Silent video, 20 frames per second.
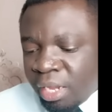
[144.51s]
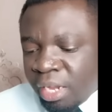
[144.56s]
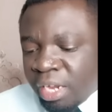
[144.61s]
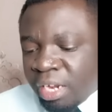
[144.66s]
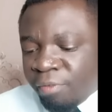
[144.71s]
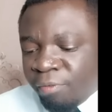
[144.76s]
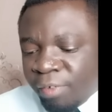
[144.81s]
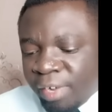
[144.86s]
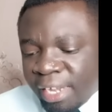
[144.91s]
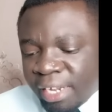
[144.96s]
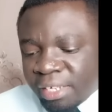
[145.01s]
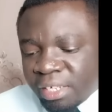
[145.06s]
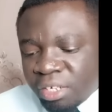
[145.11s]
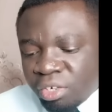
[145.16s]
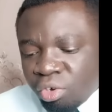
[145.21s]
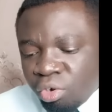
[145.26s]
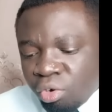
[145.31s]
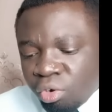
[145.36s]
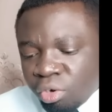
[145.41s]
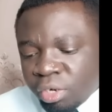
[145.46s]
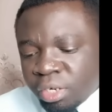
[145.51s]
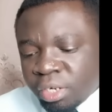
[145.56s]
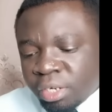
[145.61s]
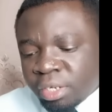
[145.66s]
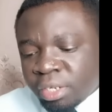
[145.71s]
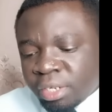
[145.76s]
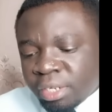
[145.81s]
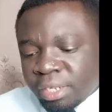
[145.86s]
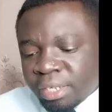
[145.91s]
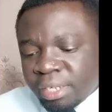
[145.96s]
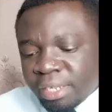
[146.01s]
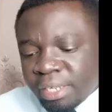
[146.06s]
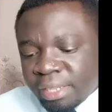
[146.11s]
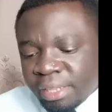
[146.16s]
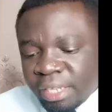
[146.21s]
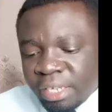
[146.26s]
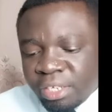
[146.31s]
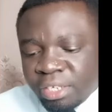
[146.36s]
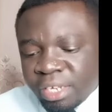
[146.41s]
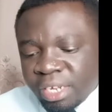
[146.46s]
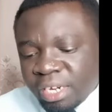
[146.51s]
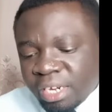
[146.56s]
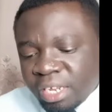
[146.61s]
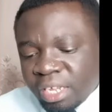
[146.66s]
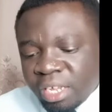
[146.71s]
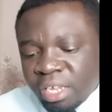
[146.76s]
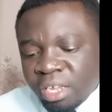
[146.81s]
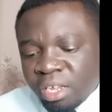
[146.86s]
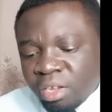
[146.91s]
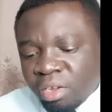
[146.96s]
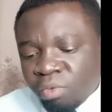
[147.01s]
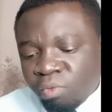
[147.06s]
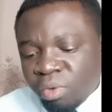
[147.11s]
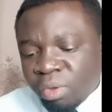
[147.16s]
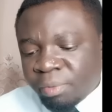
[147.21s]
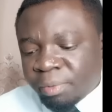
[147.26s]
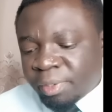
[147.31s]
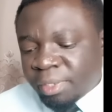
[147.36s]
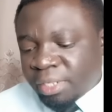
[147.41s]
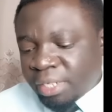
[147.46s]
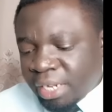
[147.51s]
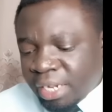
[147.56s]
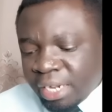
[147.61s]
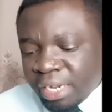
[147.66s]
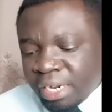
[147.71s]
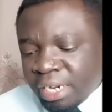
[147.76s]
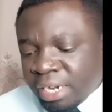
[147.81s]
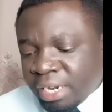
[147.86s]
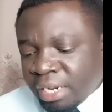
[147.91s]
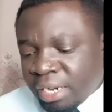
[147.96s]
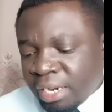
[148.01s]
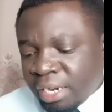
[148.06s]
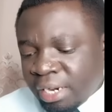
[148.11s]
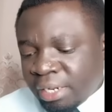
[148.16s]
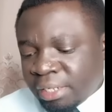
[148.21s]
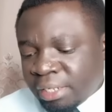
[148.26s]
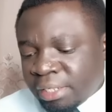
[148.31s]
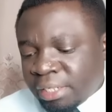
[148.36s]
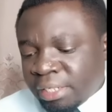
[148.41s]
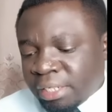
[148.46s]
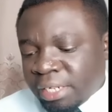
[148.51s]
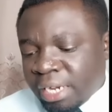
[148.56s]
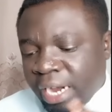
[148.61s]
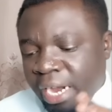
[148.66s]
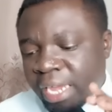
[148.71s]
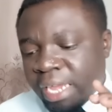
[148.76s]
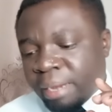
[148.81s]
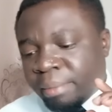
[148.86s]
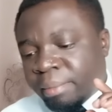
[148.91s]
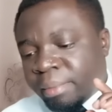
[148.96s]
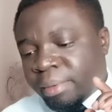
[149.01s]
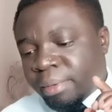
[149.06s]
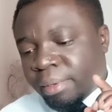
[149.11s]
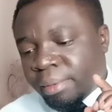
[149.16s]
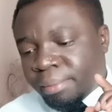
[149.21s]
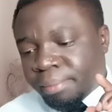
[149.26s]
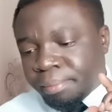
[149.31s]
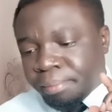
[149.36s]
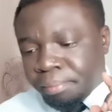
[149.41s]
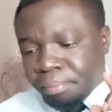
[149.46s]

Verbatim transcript: Reflecting on the journey we've shared, I am